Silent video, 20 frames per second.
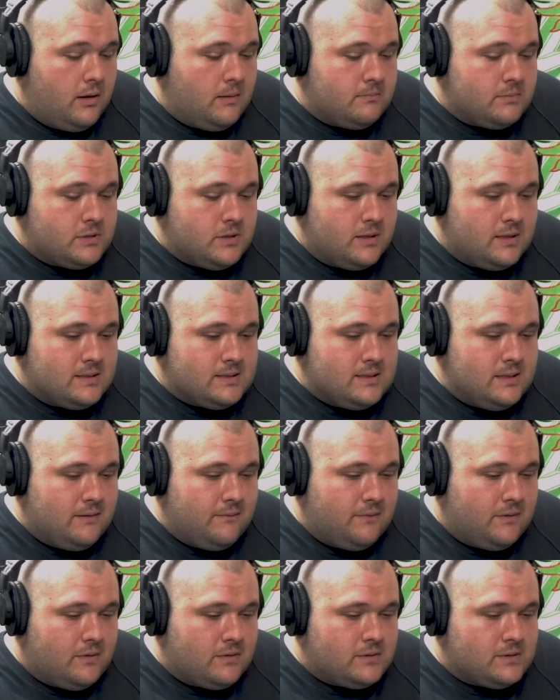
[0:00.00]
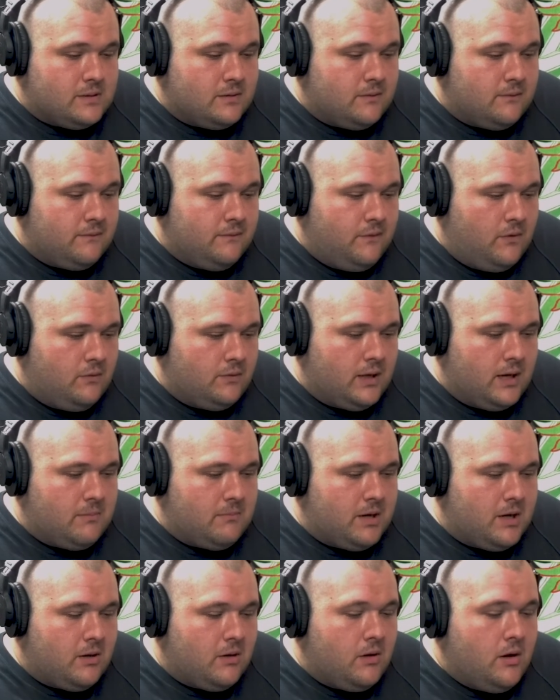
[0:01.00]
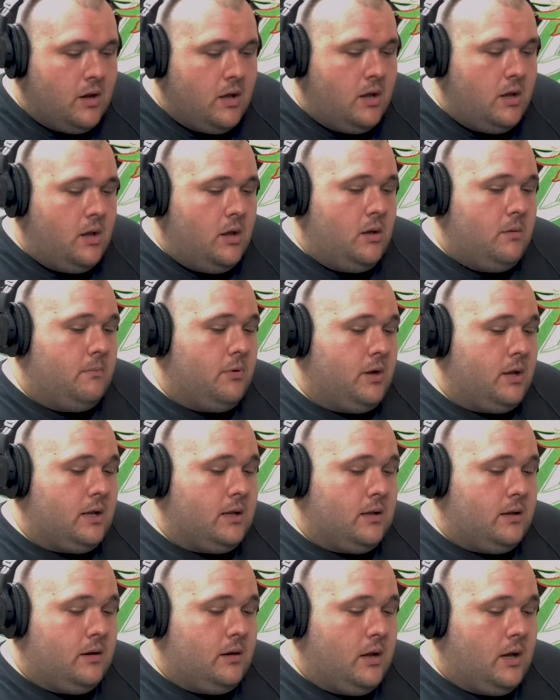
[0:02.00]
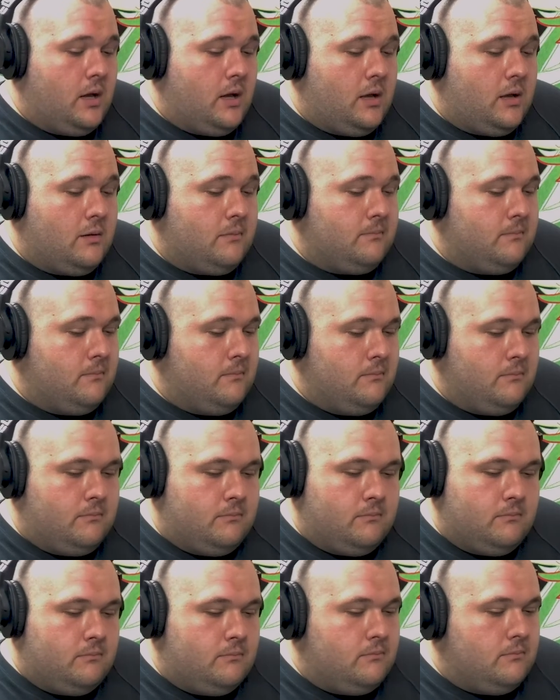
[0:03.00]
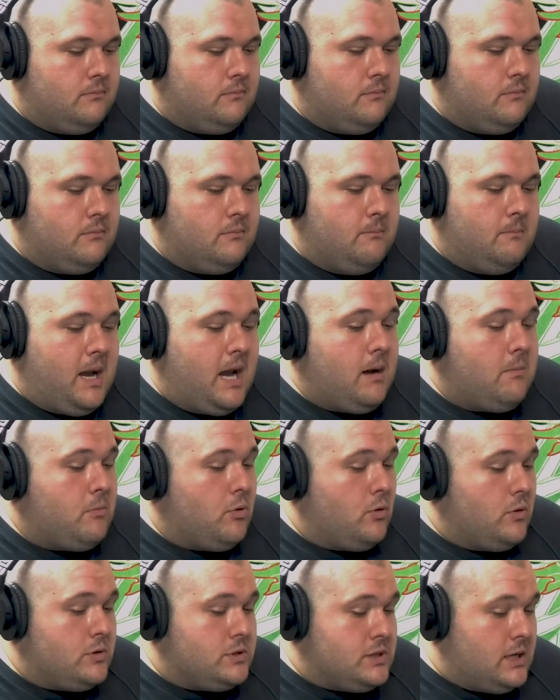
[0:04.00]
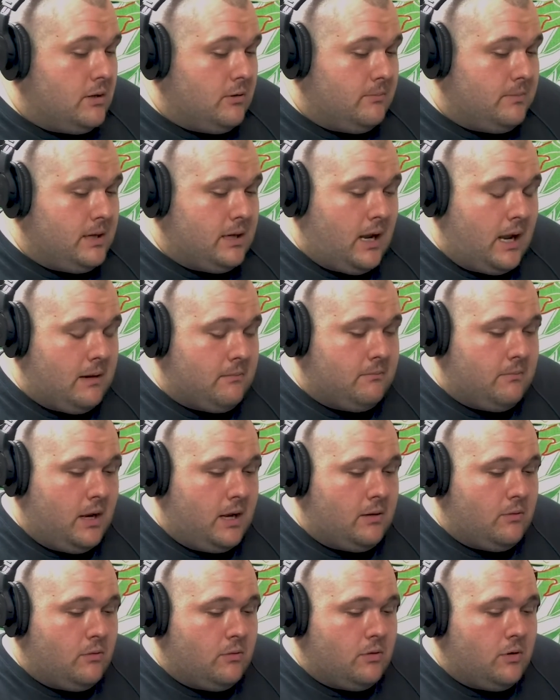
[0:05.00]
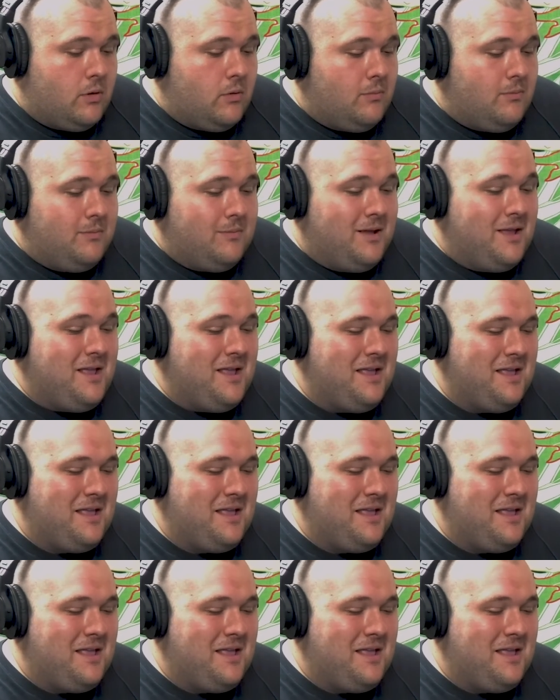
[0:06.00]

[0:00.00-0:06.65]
I'm trying to see if there's a full name here, but uh, ma'am or gentleman, I, I don't know.